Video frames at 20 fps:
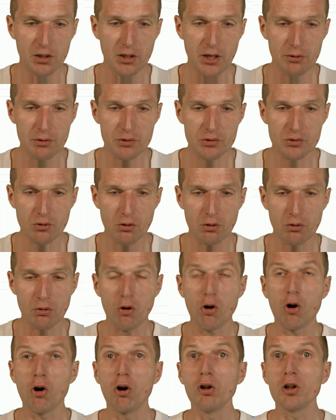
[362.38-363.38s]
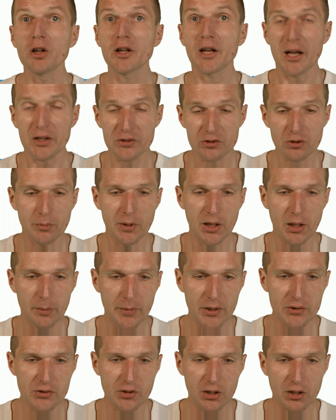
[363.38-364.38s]
inherits, or all custom
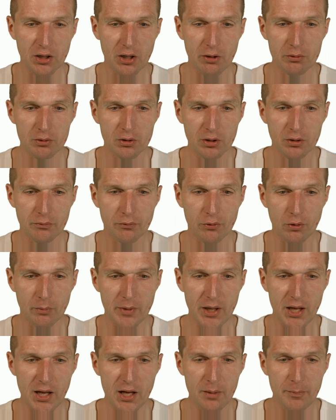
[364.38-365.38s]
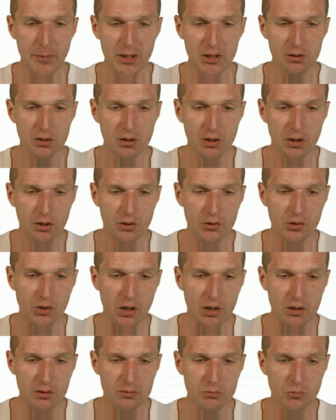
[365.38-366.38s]
elements are inheriting from AirElement. So
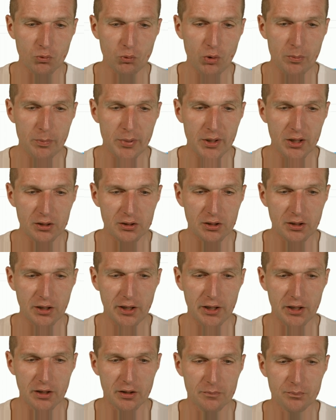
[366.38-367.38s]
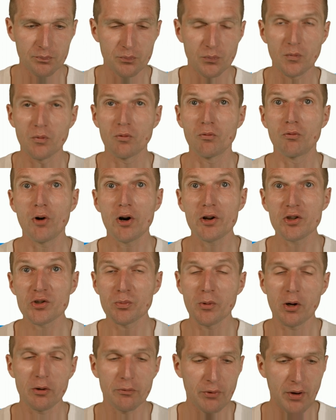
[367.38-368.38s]
uh, we built a very
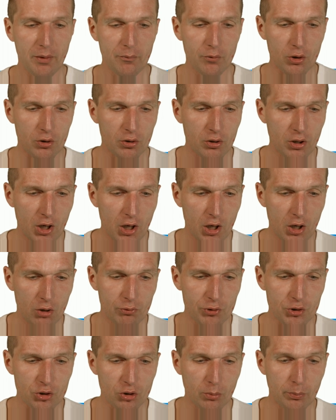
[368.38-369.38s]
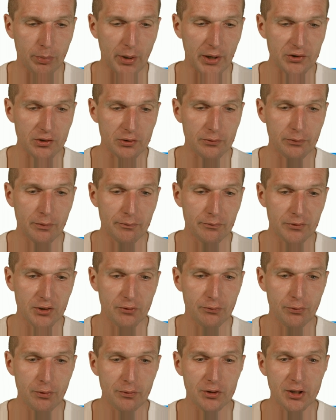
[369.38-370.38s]
small framework which comprises
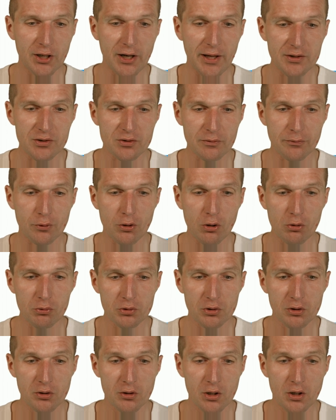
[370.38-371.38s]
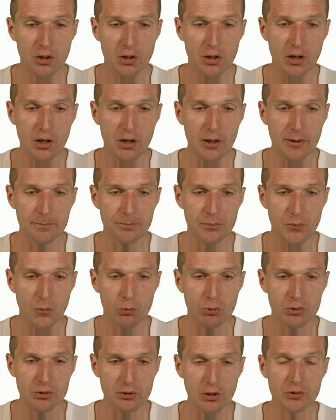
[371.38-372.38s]
fifty, fifty lines of code um,
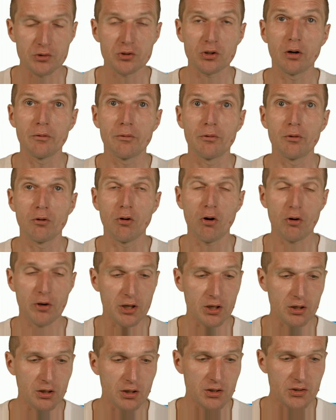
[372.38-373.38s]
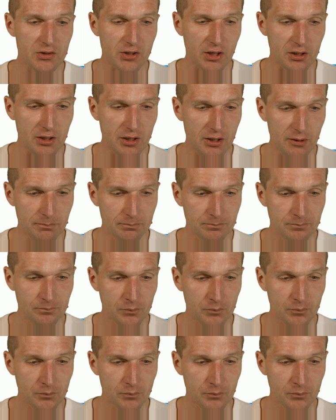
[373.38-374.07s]
with lots of logging inside here.